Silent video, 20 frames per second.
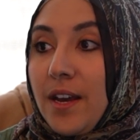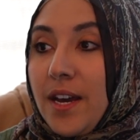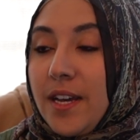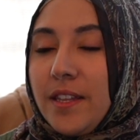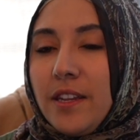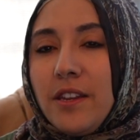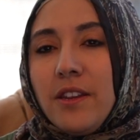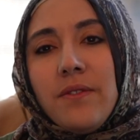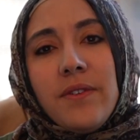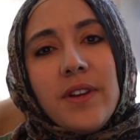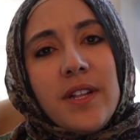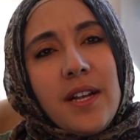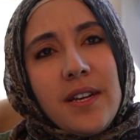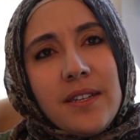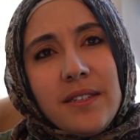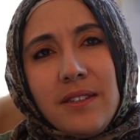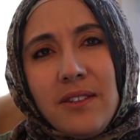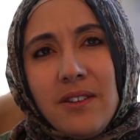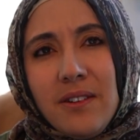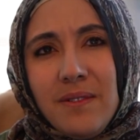And then you
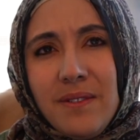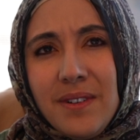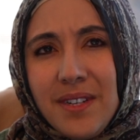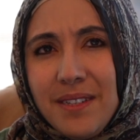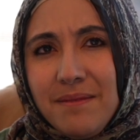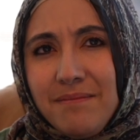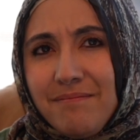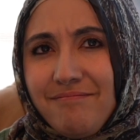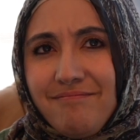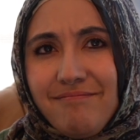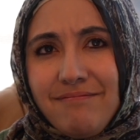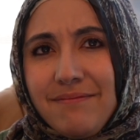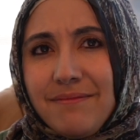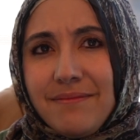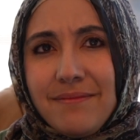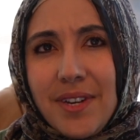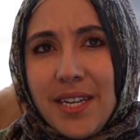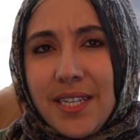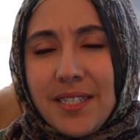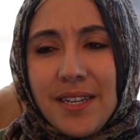realize, you know what?
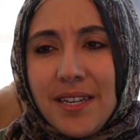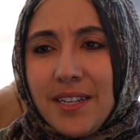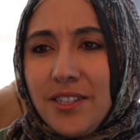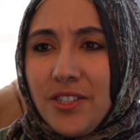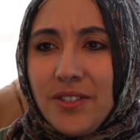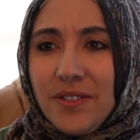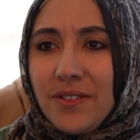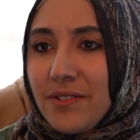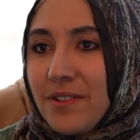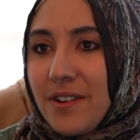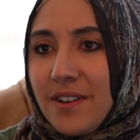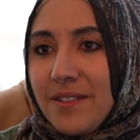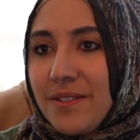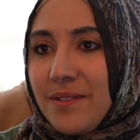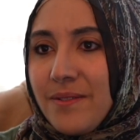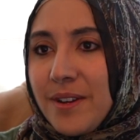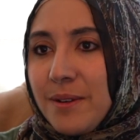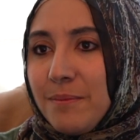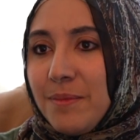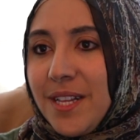My intentions are not in
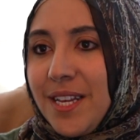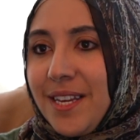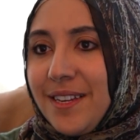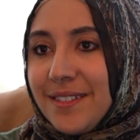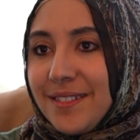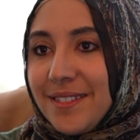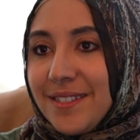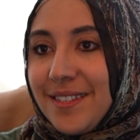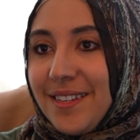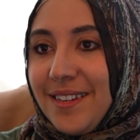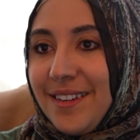the right place.